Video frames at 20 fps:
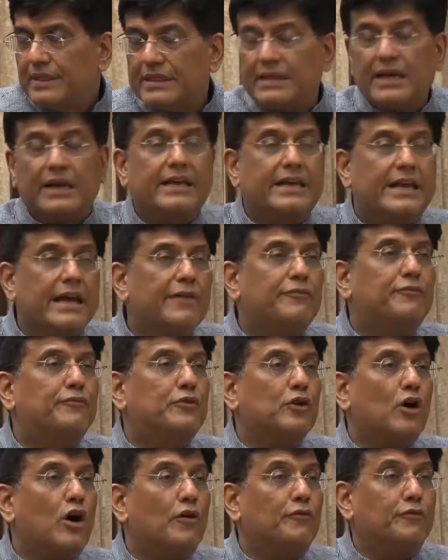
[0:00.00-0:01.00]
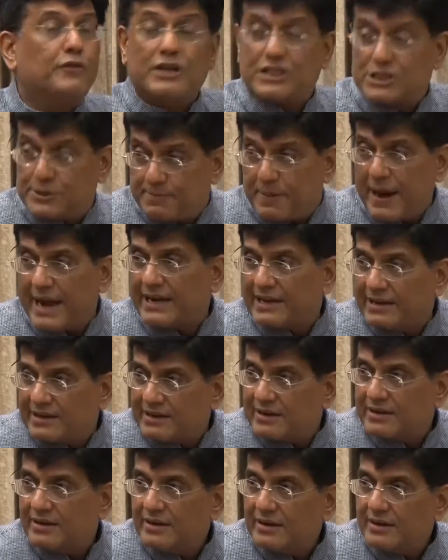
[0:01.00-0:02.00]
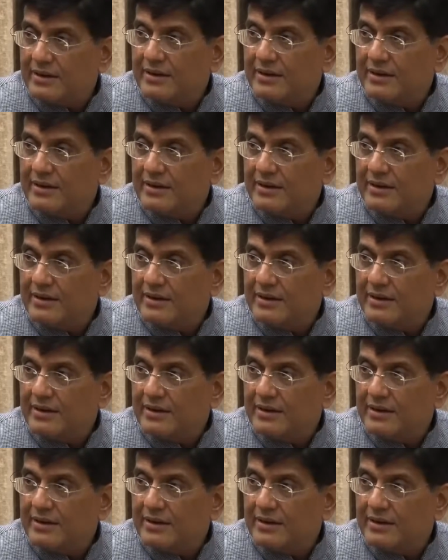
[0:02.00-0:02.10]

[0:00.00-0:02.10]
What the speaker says: the gift of respect,